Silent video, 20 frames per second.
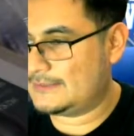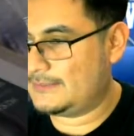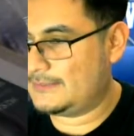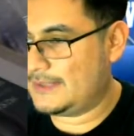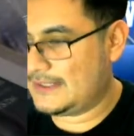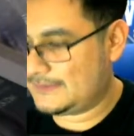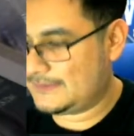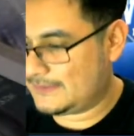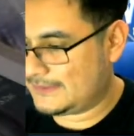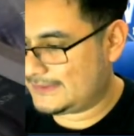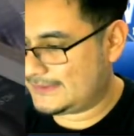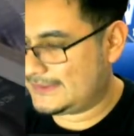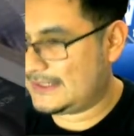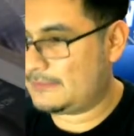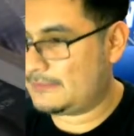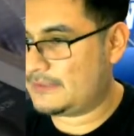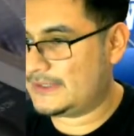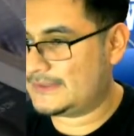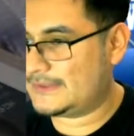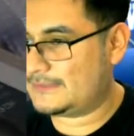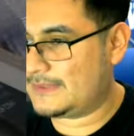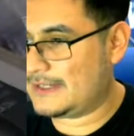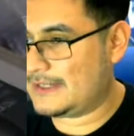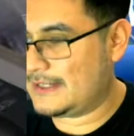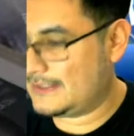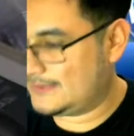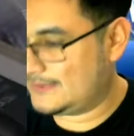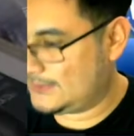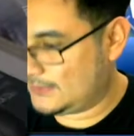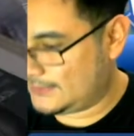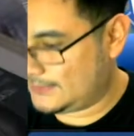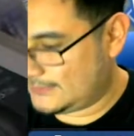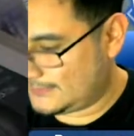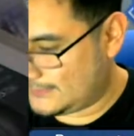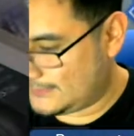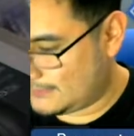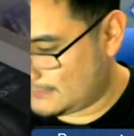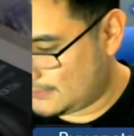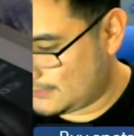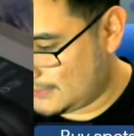Topps baseball separate
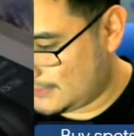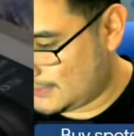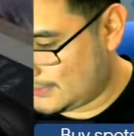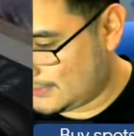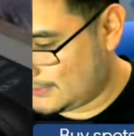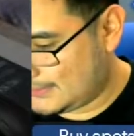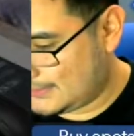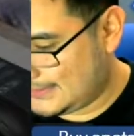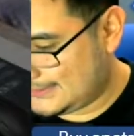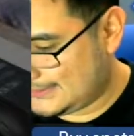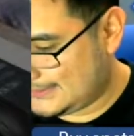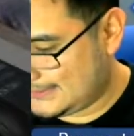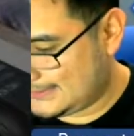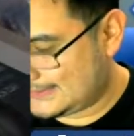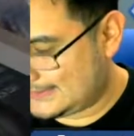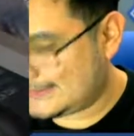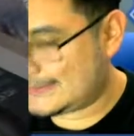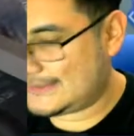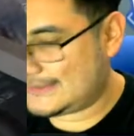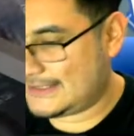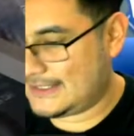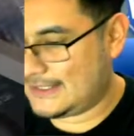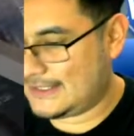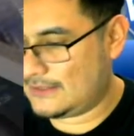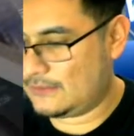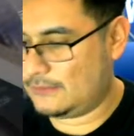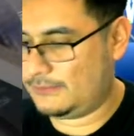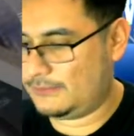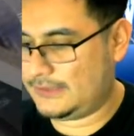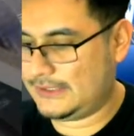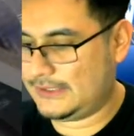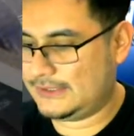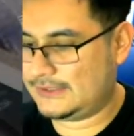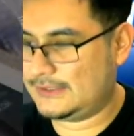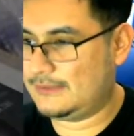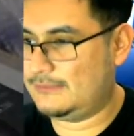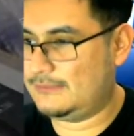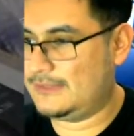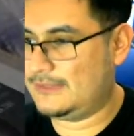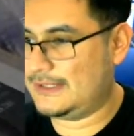spots. Joseph Cerullo, 1968
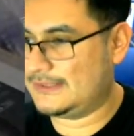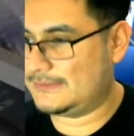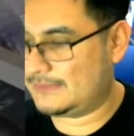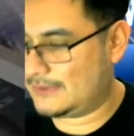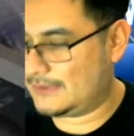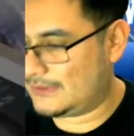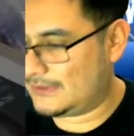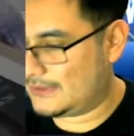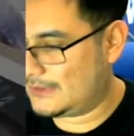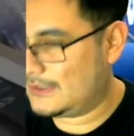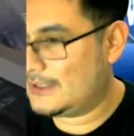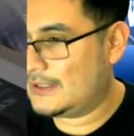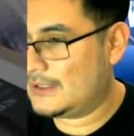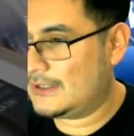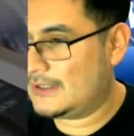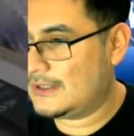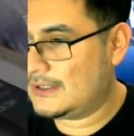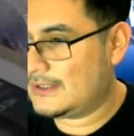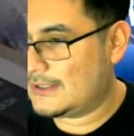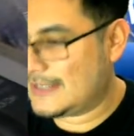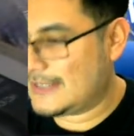O-Pee-Chee baseball.